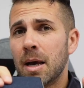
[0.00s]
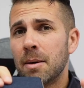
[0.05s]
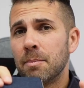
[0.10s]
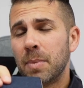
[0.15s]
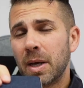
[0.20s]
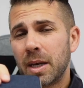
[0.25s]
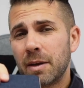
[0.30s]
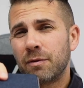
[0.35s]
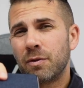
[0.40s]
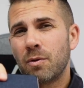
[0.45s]

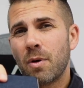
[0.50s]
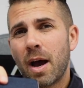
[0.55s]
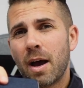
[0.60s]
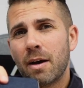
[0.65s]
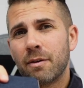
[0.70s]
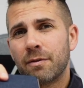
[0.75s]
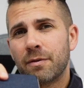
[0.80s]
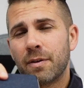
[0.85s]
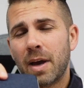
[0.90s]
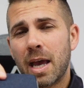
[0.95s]
But if you
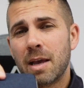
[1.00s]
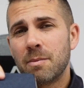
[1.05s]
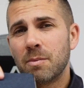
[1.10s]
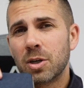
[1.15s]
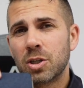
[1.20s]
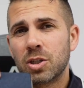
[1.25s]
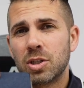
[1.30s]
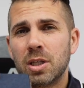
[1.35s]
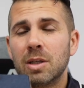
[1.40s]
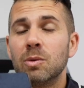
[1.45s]
have a
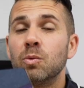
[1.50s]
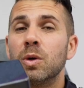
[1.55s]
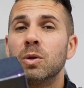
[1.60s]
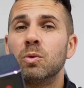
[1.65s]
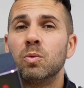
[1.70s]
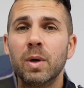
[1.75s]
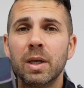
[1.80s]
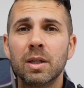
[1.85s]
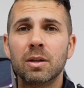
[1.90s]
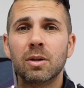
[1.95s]
machine with
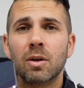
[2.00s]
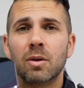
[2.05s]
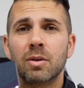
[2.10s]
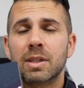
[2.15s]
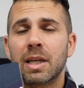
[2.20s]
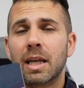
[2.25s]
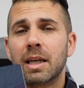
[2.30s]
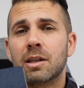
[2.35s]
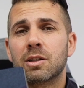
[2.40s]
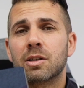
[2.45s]
Windows
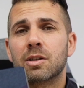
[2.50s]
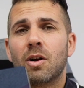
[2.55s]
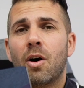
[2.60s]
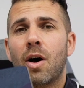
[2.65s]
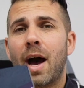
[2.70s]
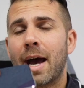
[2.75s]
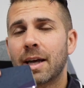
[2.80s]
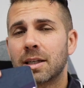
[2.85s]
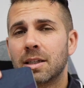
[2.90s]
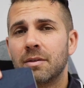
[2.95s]
and it's not
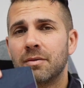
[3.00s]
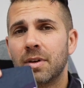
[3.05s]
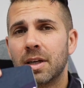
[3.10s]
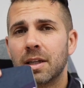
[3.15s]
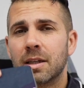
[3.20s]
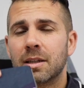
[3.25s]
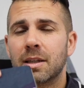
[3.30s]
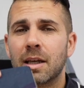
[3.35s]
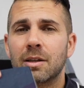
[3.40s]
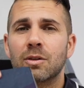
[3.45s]

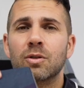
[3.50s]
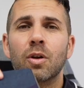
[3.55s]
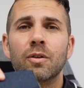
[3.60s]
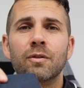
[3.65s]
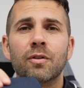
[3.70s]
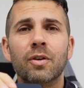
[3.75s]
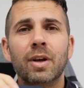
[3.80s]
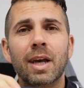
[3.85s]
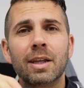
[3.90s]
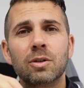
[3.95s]
activated, then don't
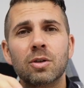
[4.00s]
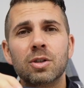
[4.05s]
forget